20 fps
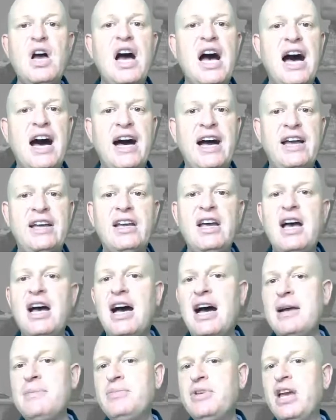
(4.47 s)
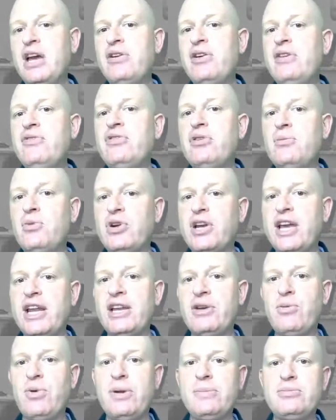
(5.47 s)
Hi, I'm Gary from
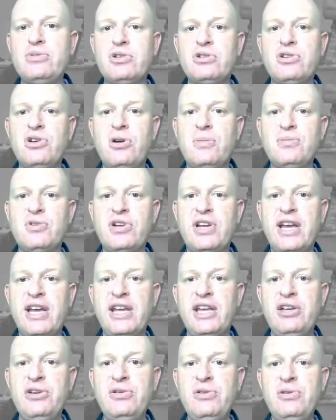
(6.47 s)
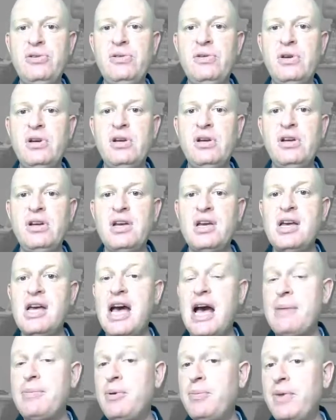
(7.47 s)
organicweb.com.au.
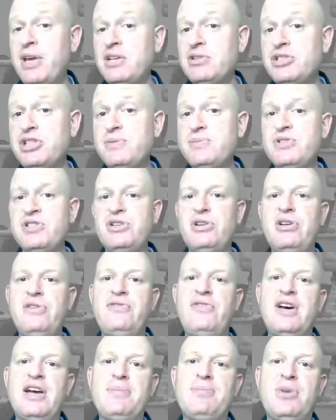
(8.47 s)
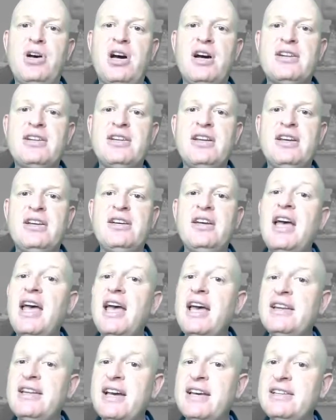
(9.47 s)
I'm a Mailchimp certified partner
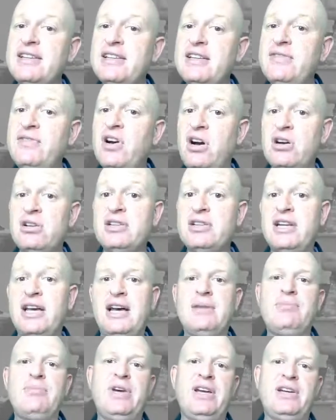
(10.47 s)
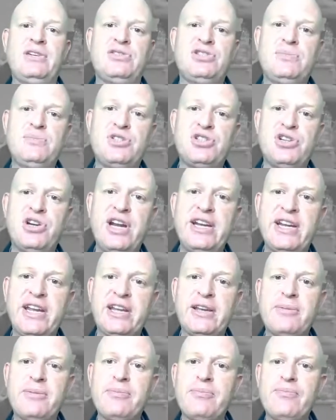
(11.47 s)
and I deliver online Mailchimp
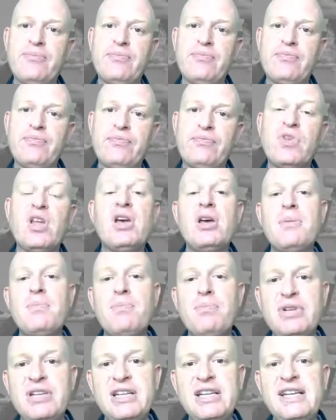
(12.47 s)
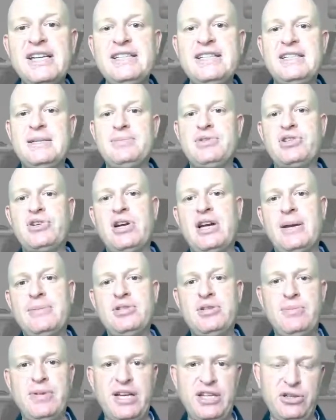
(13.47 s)
training. Please subscribe
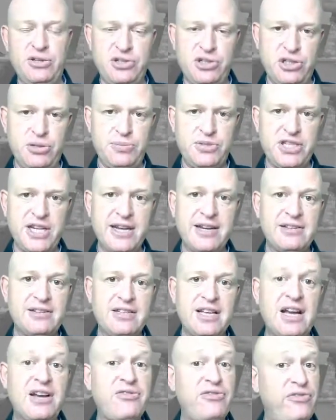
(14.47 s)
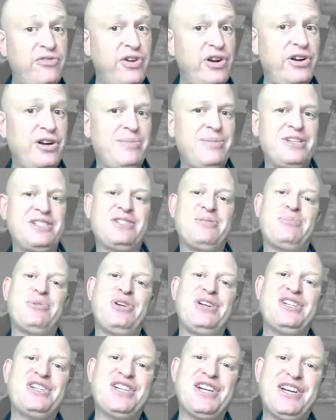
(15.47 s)
to my YouTube channel, I'd very much
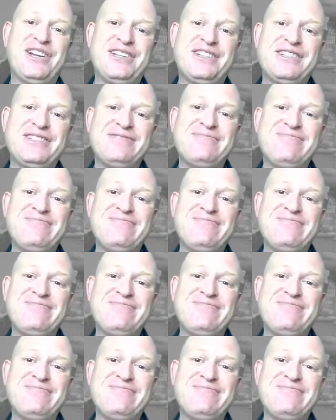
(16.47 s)
appreciate it.